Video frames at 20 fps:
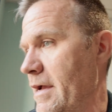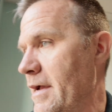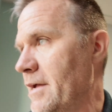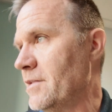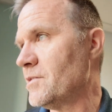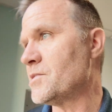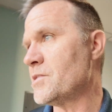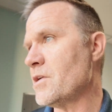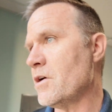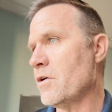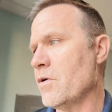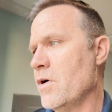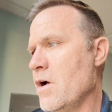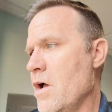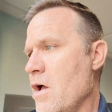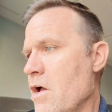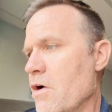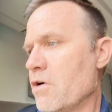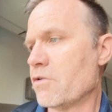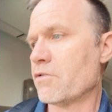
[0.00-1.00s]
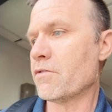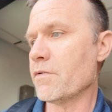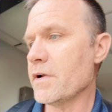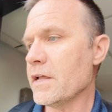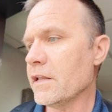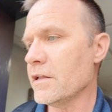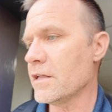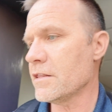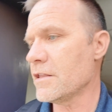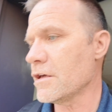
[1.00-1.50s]
And so
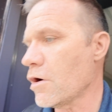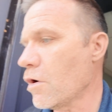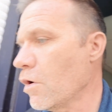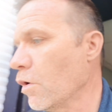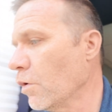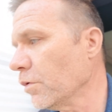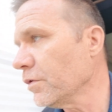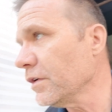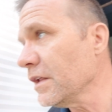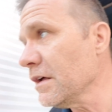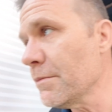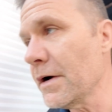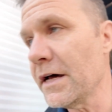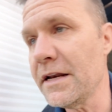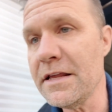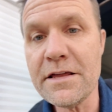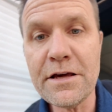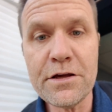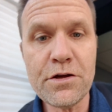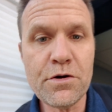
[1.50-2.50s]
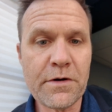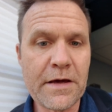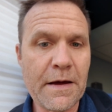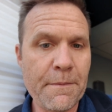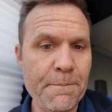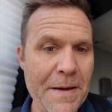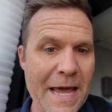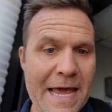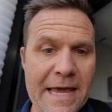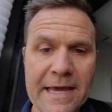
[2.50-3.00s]
really the only money that you
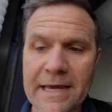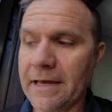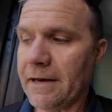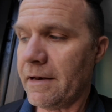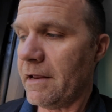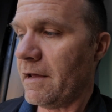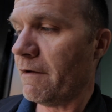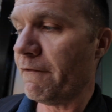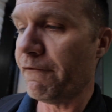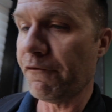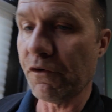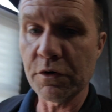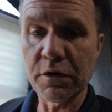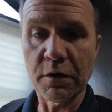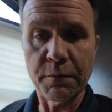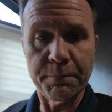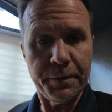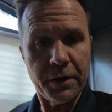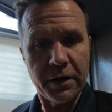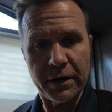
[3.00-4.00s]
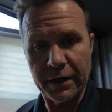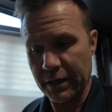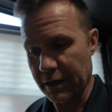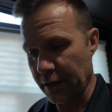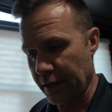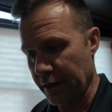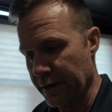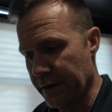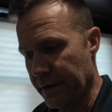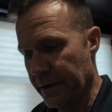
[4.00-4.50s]
get paid for your
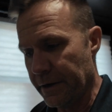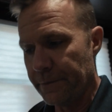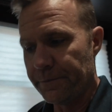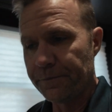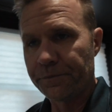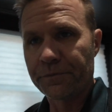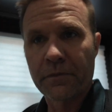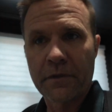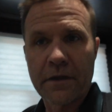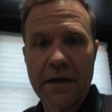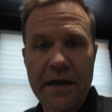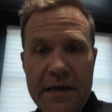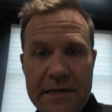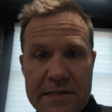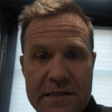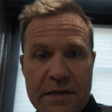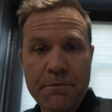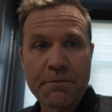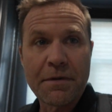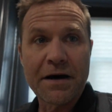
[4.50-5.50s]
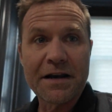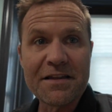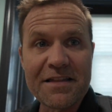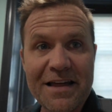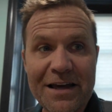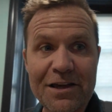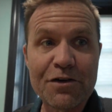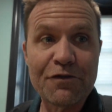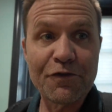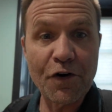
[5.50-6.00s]
book is the money
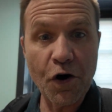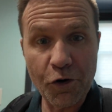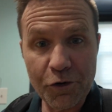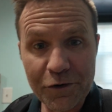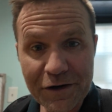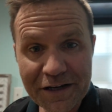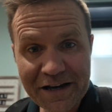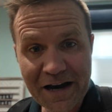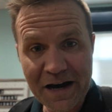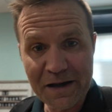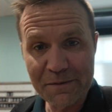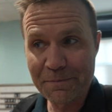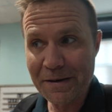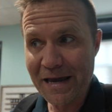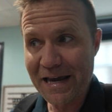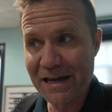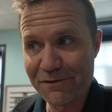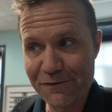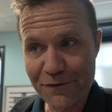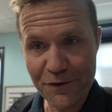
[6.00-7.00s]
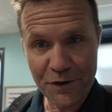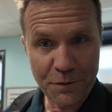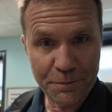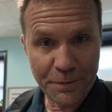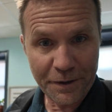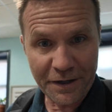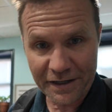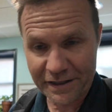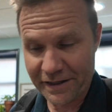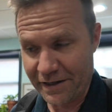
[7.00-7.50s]
that you've already gotten paid for your
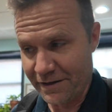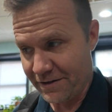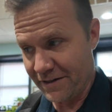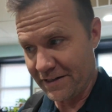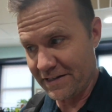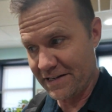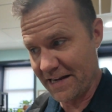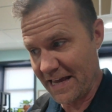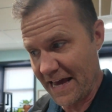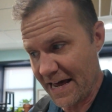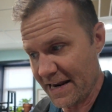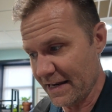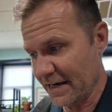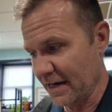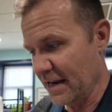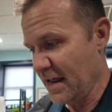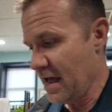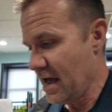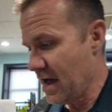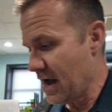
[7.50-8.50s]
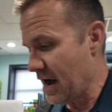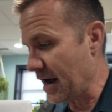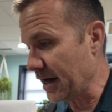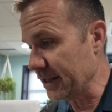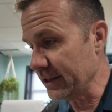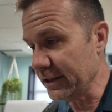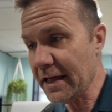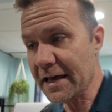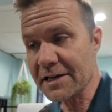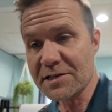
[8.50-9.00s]
book. Do you get it?
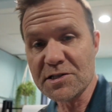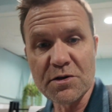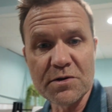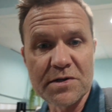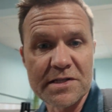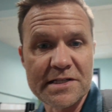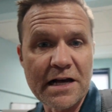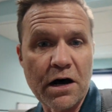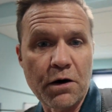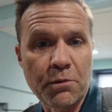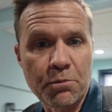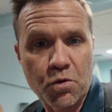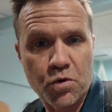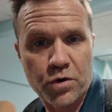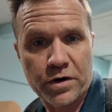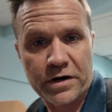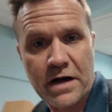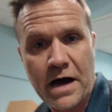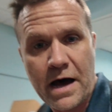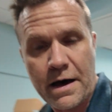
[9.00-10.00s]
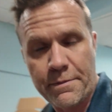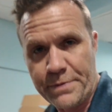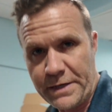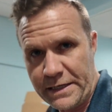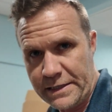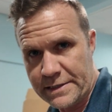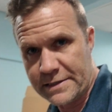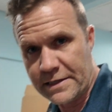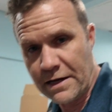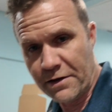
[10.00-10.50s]
Unless you sell more
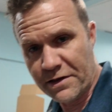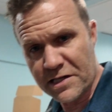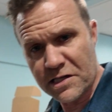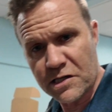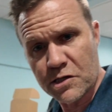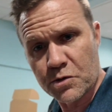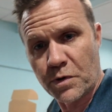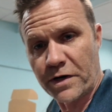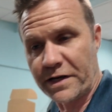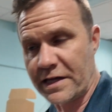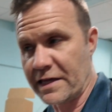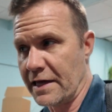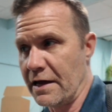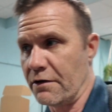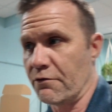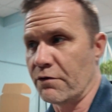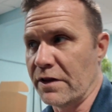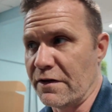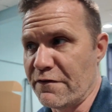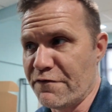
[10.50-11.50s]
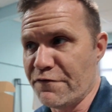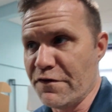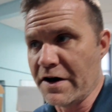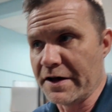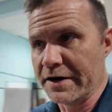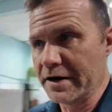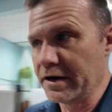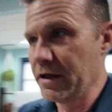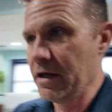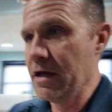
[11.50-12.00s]
copies. Now, this is where it can get really
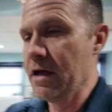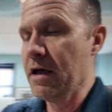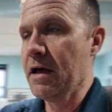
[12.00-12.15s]
fun.